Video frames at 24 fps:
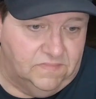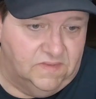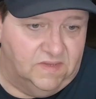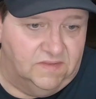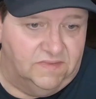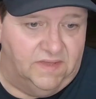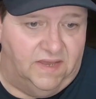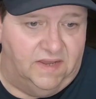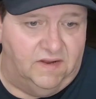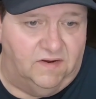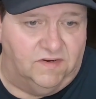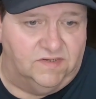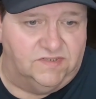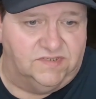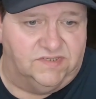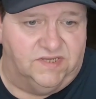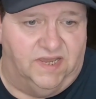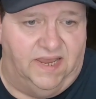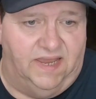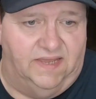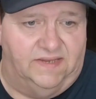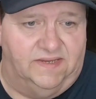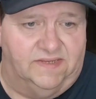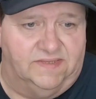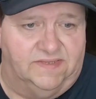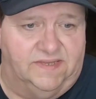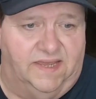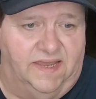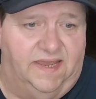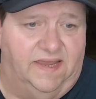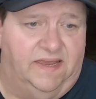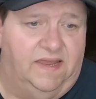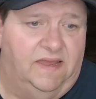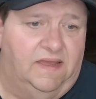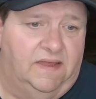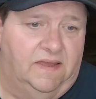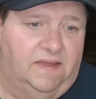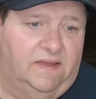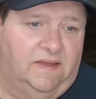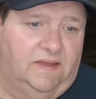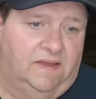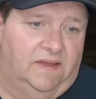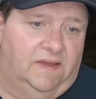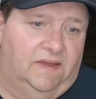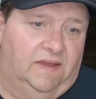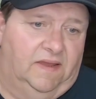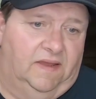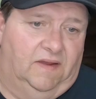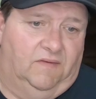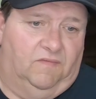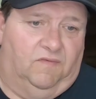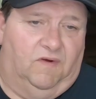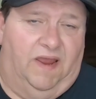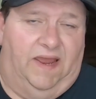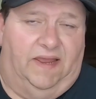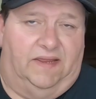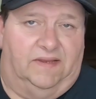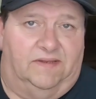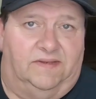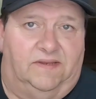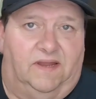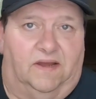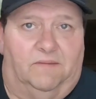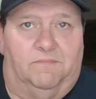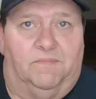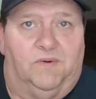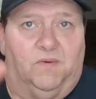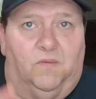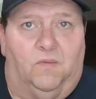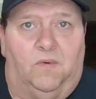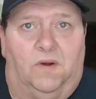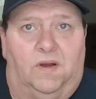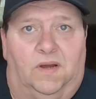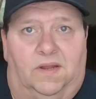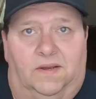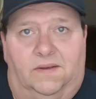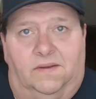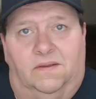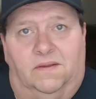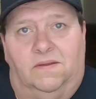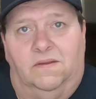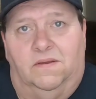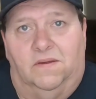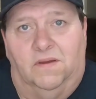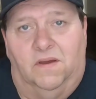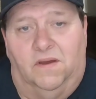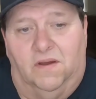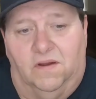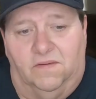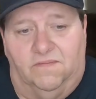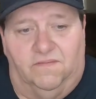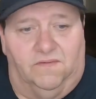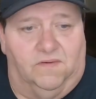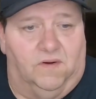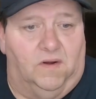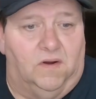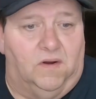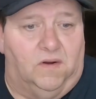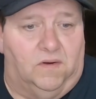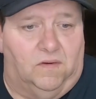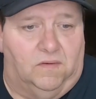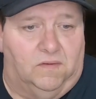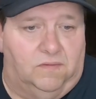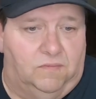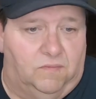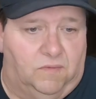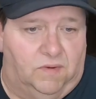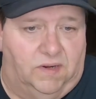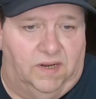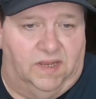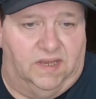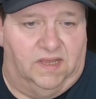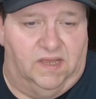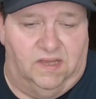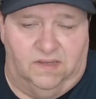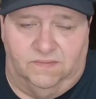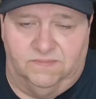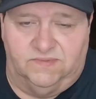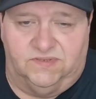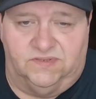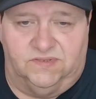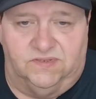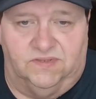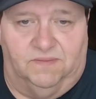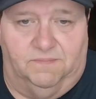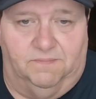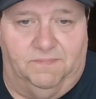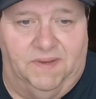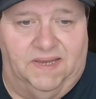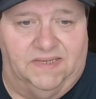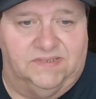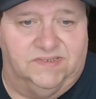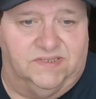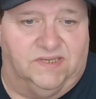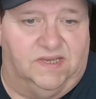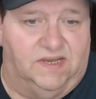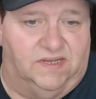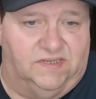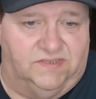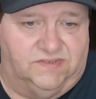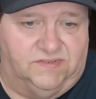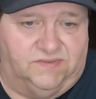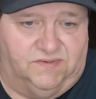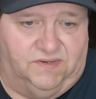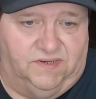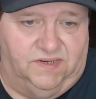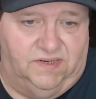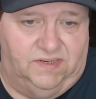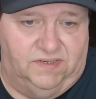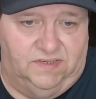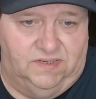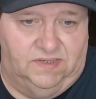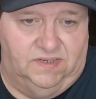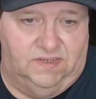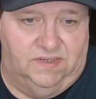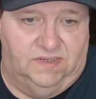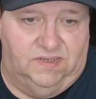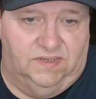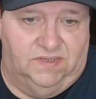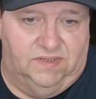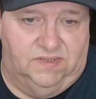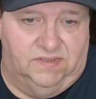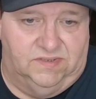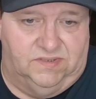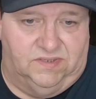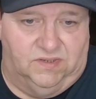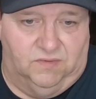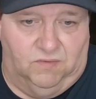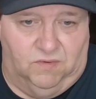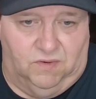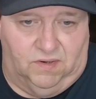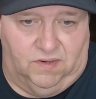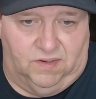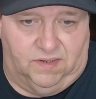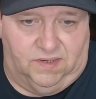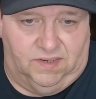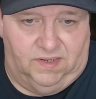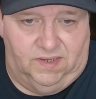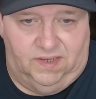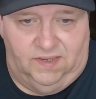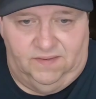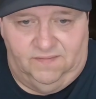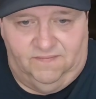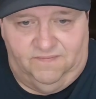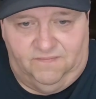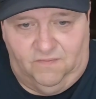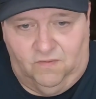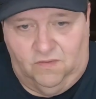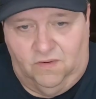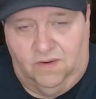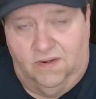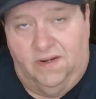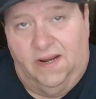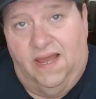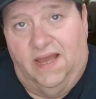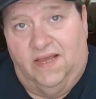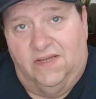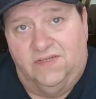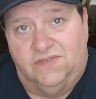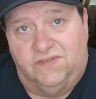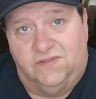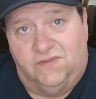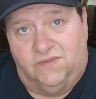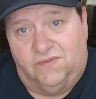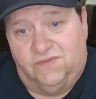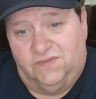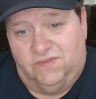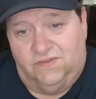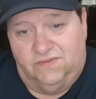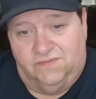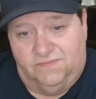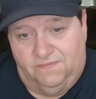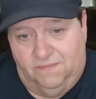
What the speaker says: they are saying that they rank #1 overall when it comes to the best country to work in foreign nationals.